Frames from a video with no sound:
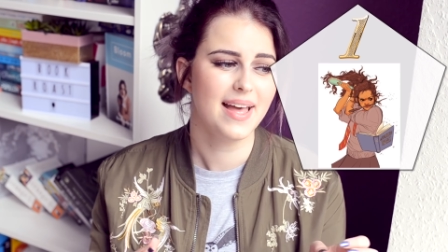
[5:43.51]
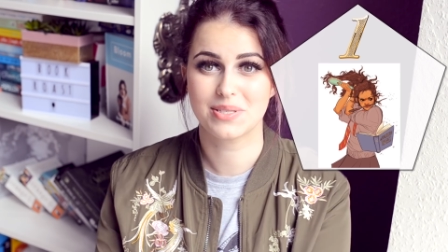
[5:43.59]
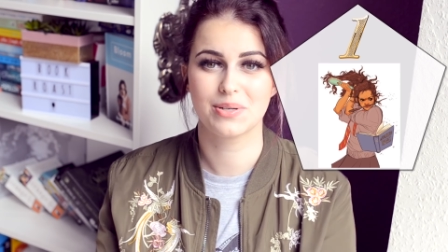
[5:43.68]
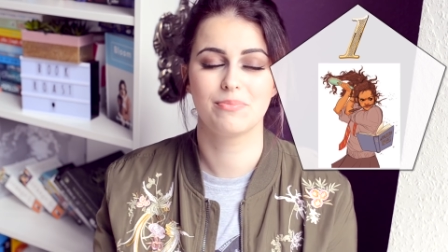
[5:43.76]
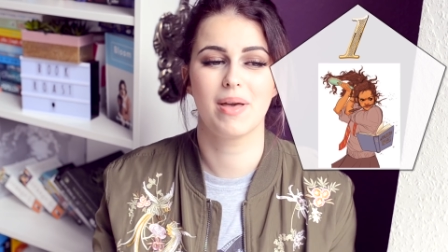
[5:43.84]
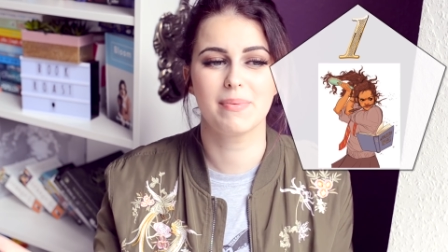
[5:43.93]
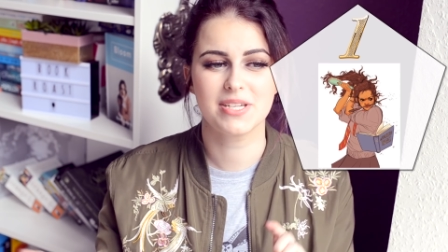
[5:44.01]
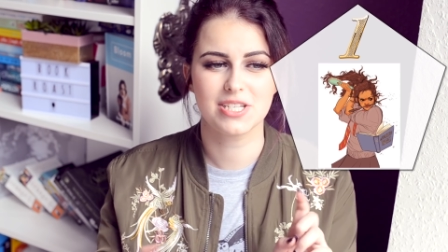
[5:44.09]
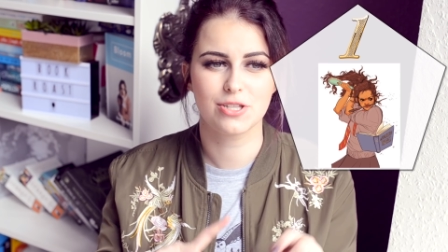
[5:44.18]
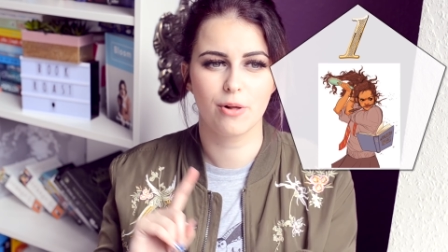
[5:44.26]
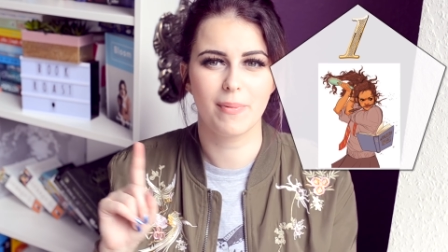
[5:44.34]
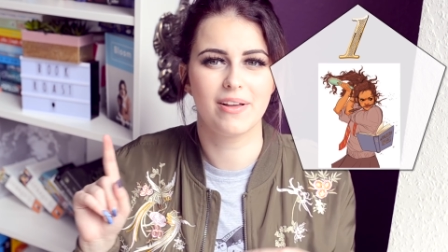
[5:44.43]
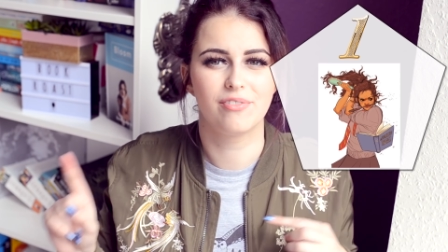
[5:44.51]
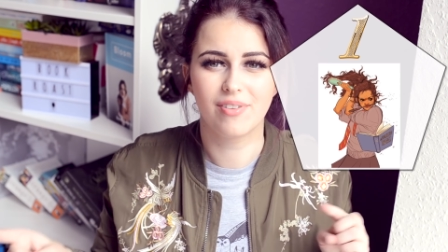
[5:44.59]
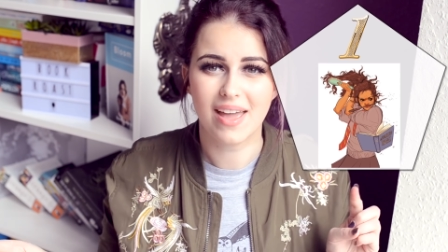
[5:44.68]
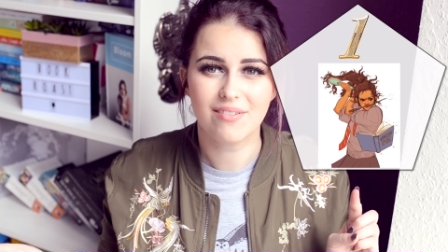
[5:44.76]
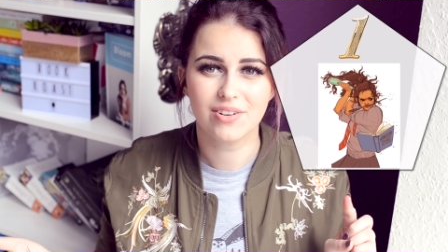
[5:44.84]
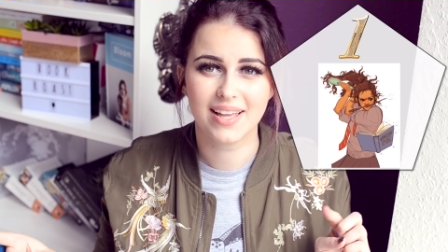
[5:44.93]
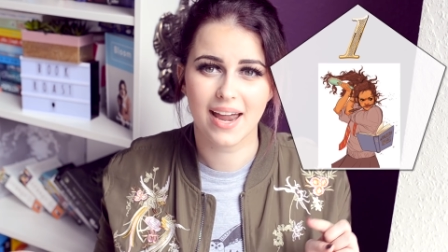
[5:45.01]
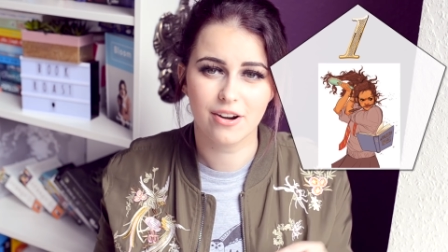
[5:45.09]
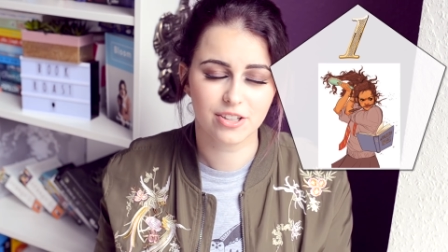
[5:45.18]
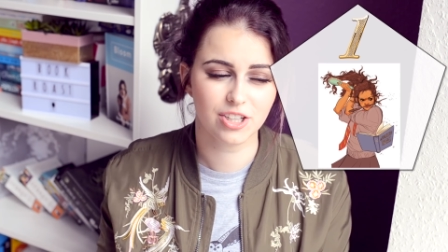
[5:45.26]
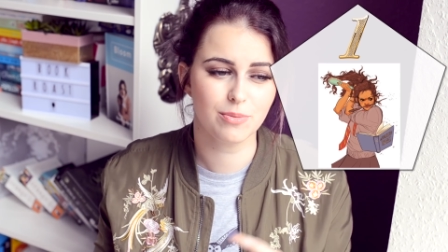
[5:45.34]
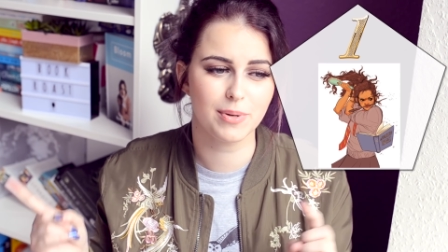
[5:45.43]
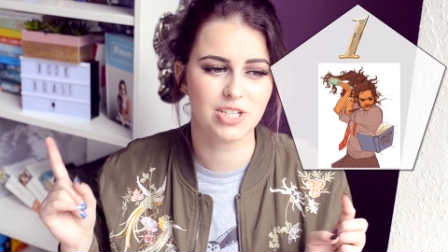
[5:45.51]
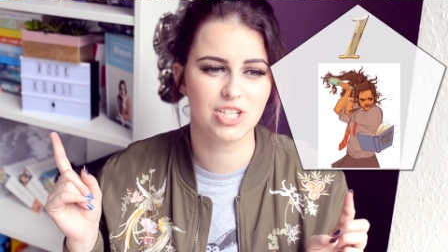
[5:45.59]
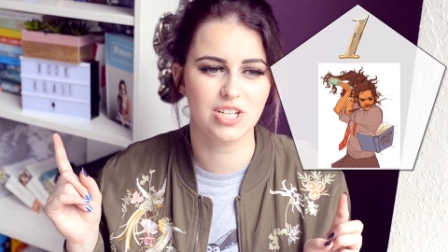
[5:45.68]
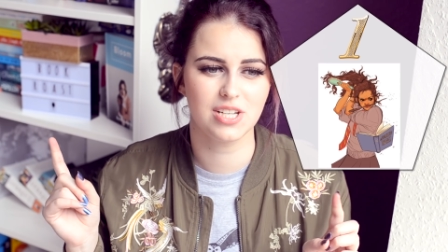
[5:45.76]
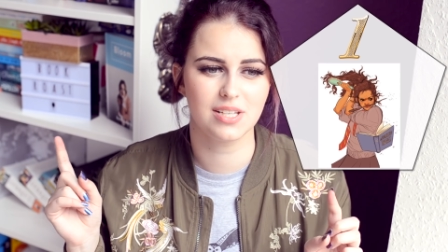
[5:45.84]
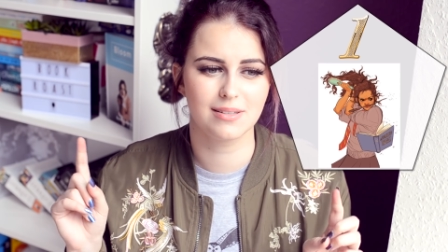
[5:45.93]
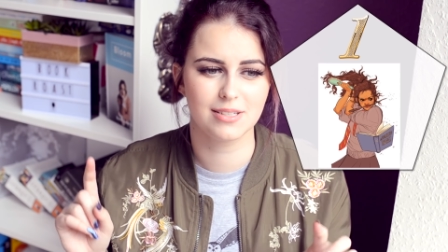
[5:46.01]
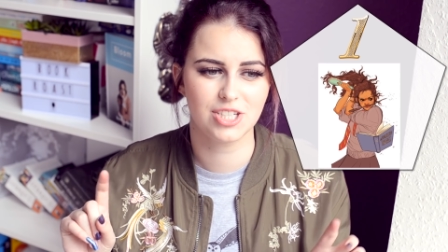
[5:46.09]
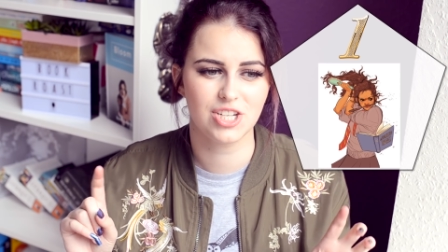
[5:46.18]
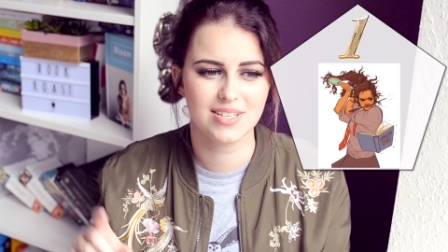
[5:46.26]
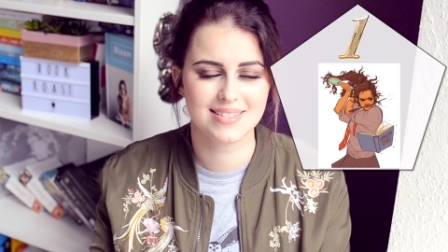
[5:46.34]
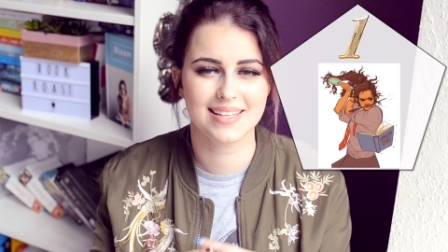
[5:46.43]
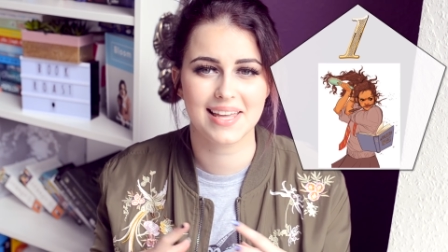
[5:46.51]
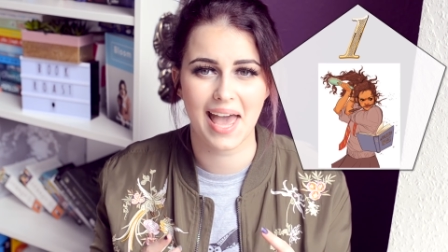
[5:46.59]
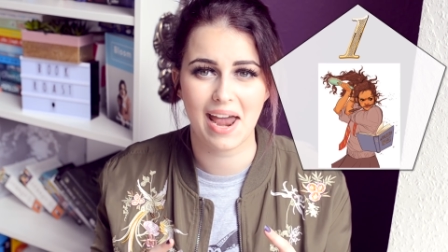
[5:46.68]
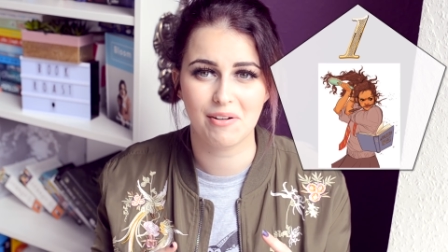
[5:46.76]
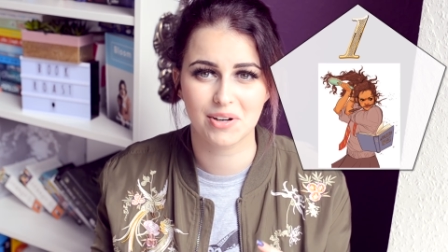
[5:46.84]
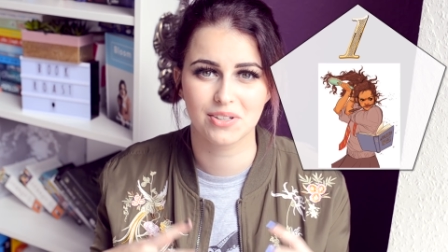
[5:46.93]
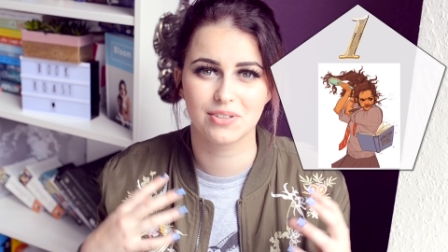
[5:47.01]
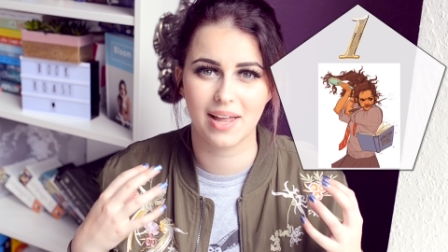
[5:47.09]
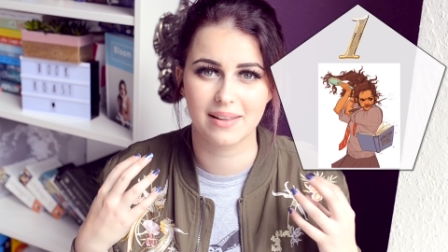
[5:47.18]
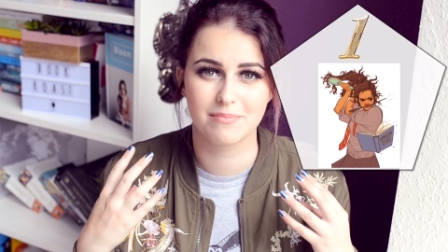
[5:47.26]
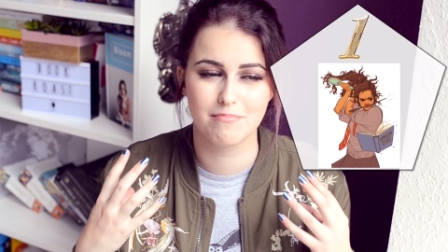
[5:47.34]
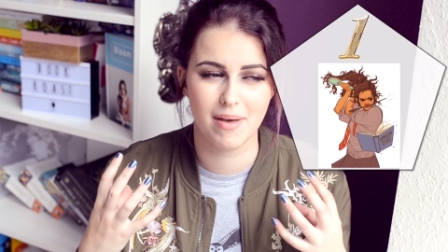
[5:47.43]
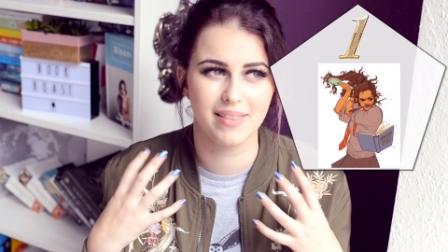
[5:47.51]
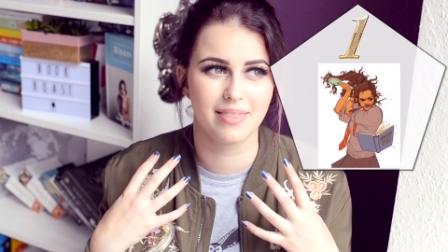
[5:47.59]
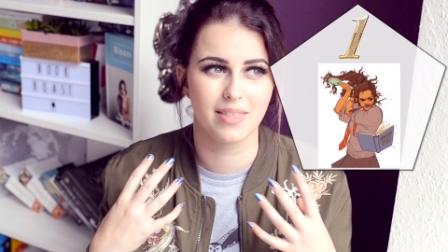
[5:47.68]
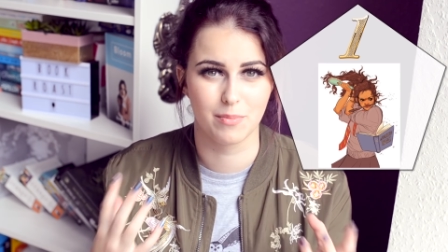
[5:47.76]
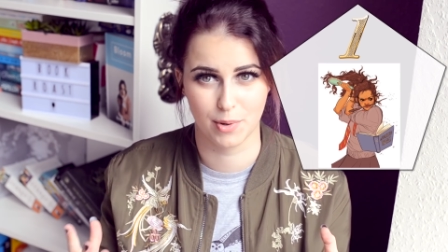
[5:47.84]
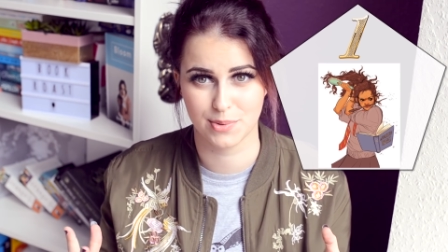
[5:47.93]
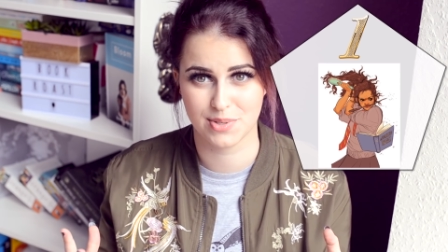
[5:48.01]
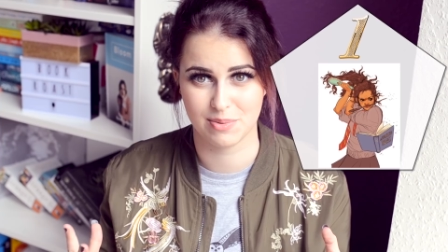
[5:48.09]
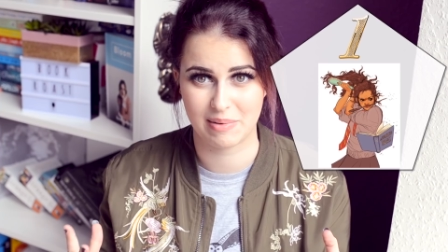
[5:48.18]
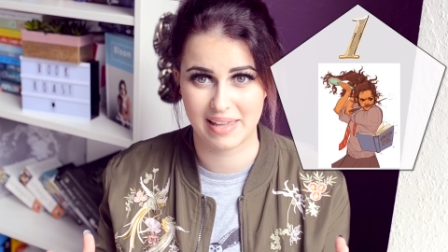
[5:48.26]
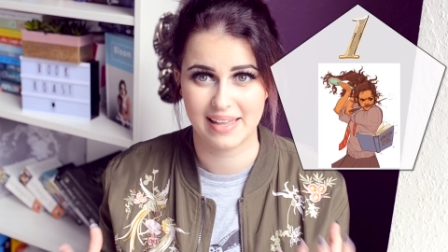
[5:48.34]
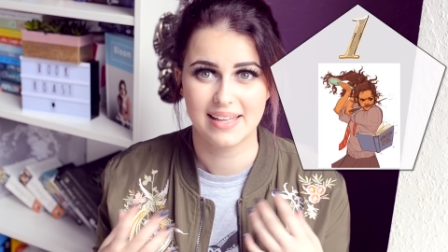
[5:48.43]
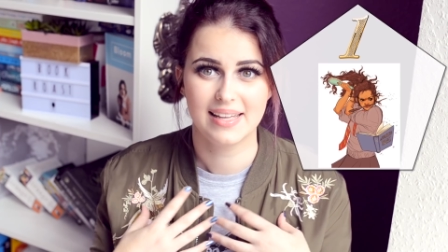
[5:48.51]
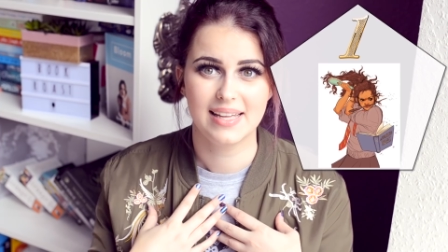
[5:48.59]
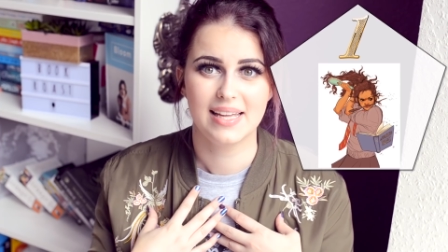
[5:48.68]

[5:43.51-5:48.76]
So maybe she's not my favorite character, but she she is the character that meant the most to me